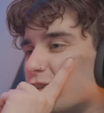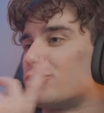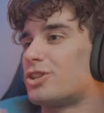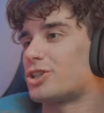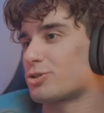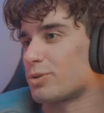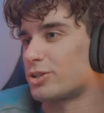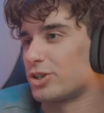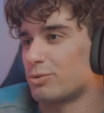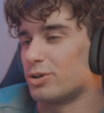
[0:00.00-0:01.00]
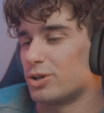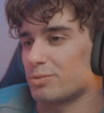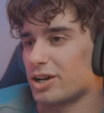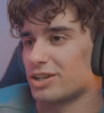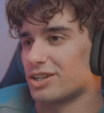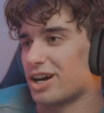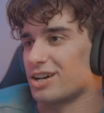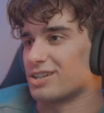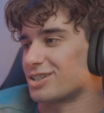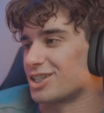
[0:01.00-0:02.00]
just wait till like one of them kind of dies and
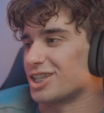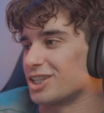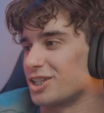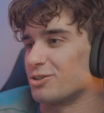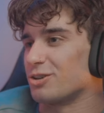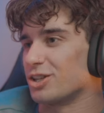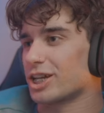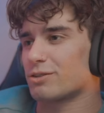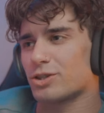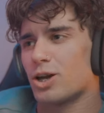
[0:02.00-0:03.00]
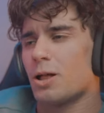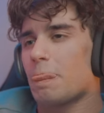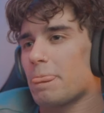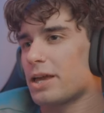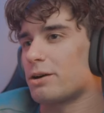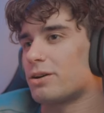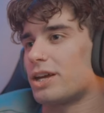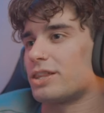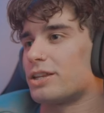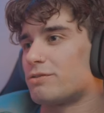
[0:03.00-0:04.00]
then they do it? Like if, so yeah, and then if
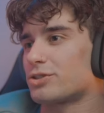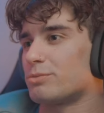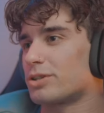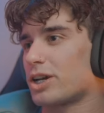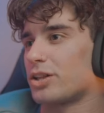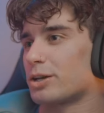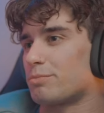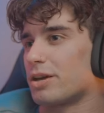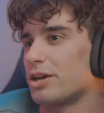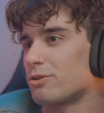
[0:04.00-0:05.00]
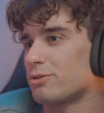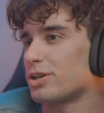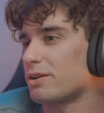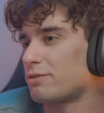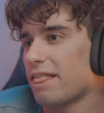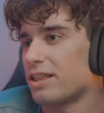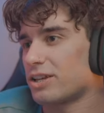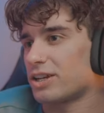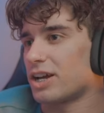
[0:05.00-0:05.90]
someone got like bit or whatever, and then